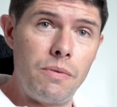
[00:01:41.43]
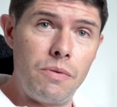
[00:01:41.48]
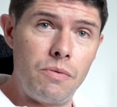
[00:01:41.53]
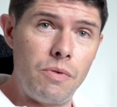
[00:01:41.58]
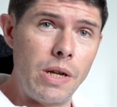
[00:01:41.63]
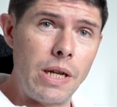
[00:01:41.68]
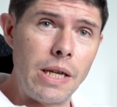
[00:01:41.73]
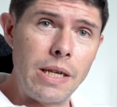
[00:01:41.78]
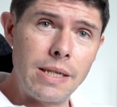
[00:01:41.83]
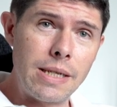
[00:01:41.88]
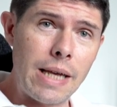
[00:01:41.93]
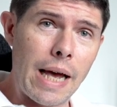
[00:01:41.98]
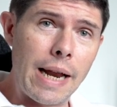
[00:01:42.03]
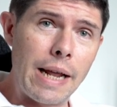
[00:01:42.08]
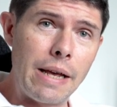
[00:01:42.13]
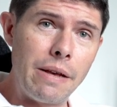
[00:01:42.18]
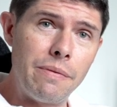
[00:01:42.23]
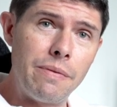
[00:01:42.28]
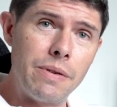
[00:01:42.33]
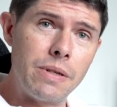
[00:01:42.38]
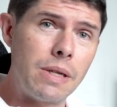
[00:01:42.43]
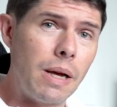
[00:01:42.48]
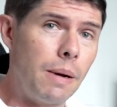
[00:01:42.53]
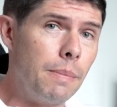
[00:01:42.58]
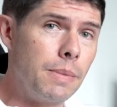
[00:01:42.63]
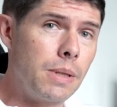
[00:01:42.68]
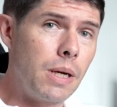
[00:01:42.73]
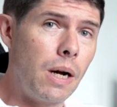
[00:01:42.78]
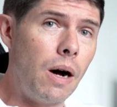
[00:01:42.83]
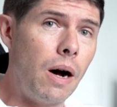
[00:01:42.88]
of 3D scanning for
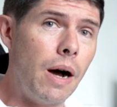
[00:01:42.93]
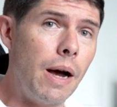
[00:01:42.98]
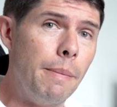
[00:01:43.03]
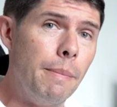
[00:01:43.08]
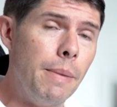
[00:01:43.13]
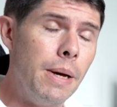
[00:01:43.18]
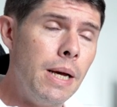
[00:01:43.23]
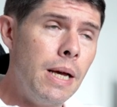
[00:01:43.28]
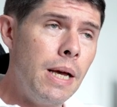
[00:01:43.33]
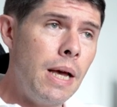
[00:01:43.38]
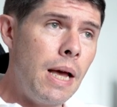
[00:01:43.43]
some time.